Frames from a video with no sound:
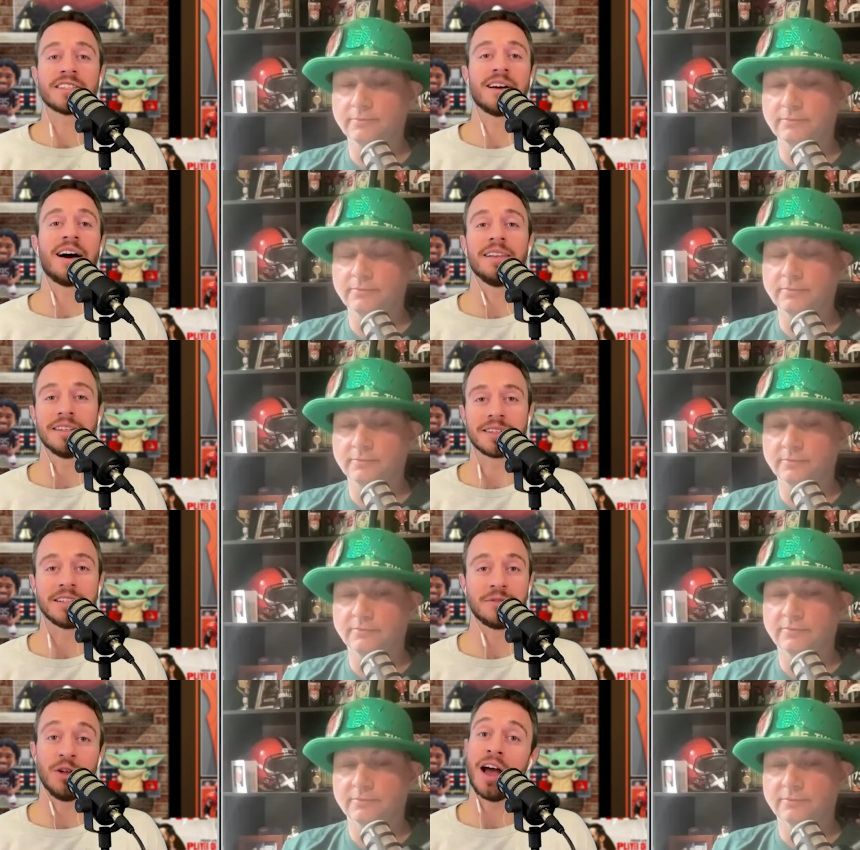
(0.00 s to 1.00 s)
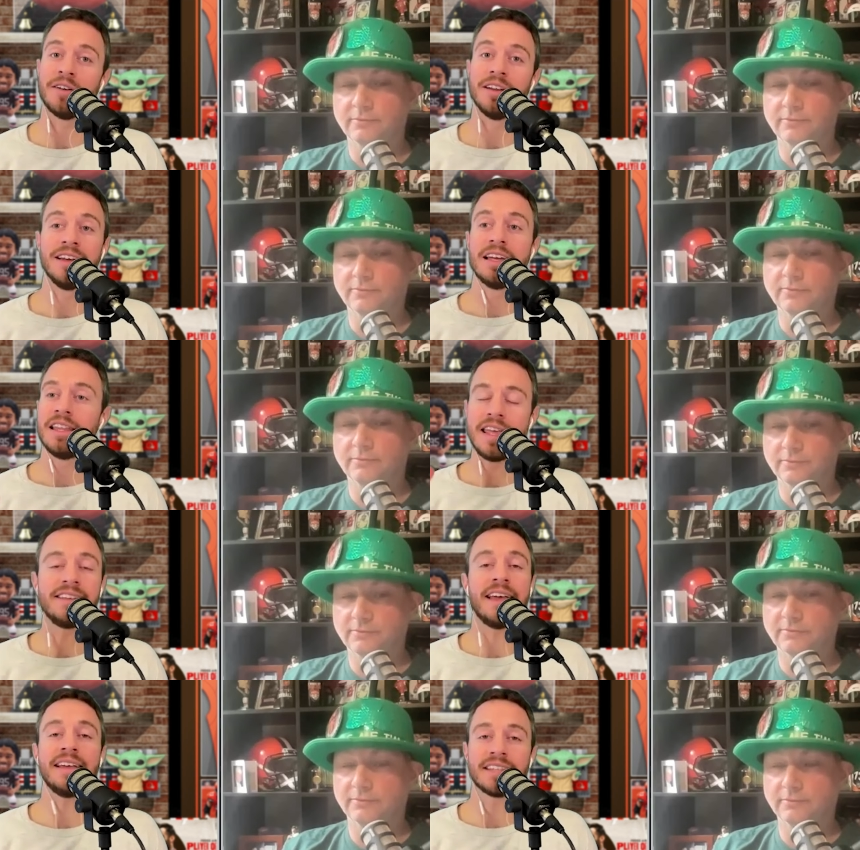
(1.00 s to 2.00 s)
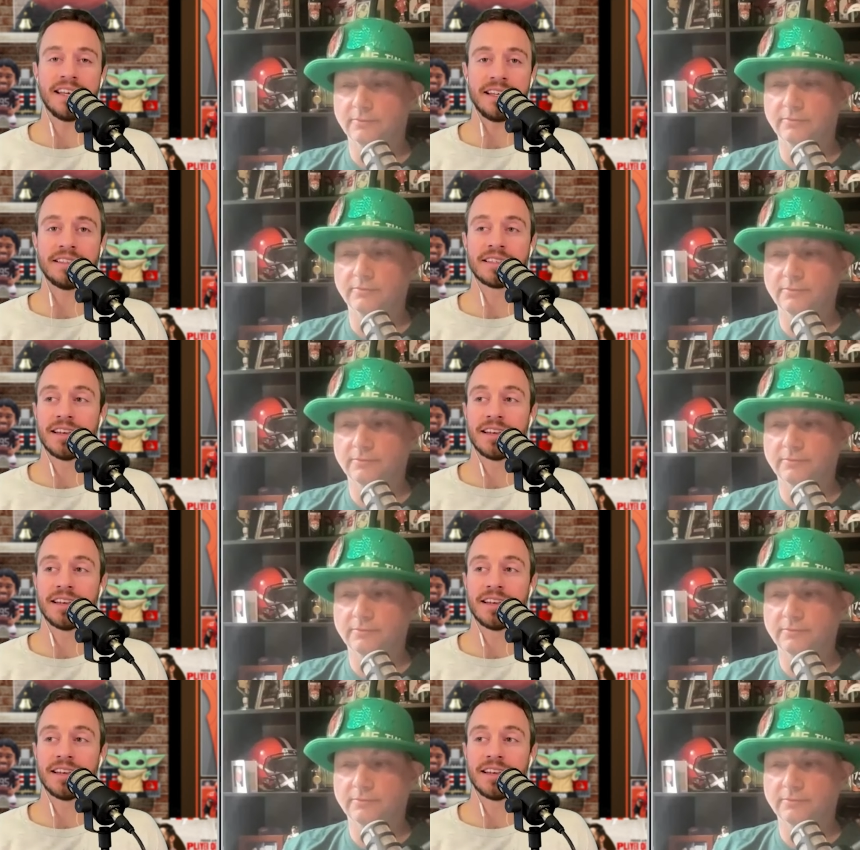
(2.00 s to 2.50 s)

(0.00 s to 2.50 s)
Speaker 1: the highlights, guys, if you haven't. He takes hits.